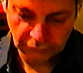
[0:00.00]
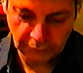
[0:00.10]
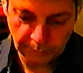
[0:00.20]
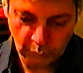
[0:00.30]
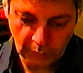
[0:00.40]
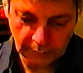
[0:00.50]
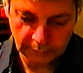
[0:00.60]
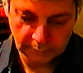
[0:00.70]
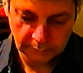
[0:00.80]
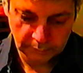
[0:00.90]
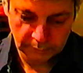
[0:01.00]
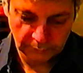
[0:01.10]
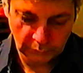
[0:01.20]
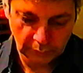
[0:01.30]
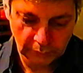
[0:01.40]
ship-wide
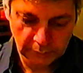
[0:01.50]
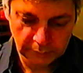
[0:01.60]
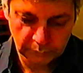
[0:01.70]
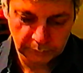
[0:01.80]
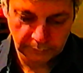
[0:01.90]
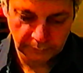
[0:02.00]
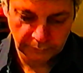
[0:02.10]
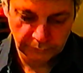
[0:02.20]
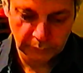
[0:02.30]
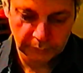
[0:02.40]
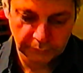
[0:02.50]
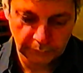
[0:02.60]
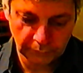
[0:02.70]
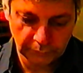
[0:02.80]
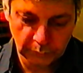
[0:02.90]
for good food
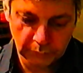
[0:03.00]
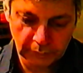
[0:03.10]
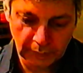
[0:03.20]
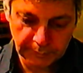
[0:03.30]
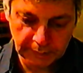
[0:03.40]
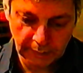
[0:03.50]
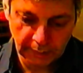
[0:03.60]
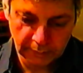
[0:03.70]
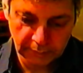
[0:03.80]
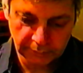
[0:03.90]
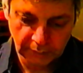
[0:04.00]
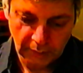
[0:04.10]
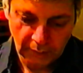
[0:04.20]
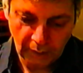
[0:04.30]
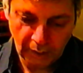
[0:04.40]
for food replicators,
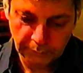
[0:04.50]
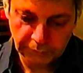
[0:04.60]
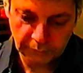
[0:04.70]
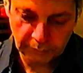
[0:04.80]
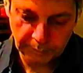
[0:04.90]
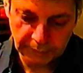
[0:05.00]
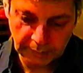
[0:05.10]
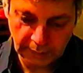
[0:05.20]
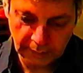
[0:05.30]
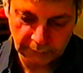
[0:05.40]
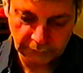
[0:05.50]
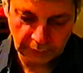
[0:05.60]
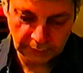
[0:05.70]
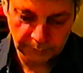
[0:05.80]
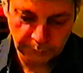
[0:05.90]
object replicators,
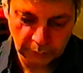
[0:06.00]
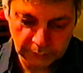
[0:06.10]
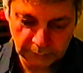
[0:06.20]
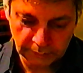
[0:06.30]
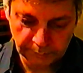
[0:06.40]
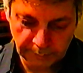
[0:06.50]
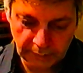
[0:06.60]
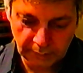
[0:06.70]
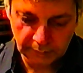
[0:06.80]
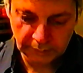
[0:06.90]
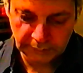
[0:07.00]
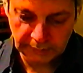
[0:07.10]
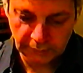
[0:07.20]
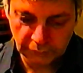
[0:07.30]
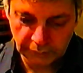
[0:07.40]
transporters, medical
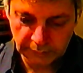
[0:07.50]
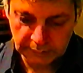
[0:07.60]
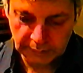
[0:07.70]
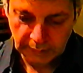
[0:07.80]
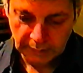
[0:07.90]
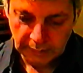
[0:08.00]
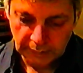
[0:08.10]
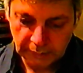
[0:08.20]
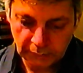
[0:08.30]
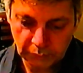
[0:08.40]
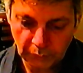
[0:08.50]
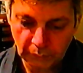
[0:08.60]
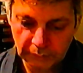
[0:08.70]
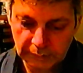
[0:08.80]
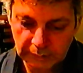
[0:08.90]
stations,
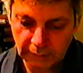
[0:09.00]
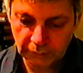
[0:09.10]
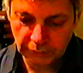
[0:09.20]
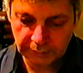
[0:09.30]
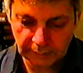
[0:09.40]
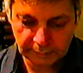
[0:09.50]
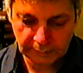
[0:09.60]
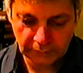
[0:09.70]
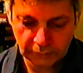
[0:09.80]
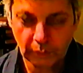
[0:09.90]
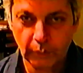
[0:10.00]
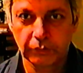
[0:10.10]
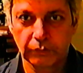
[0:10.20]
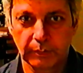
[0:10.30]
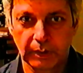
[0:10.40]
control stations, etc.
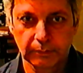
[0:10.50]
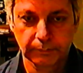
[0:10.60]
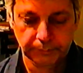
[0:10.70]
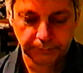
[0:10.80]
question mark.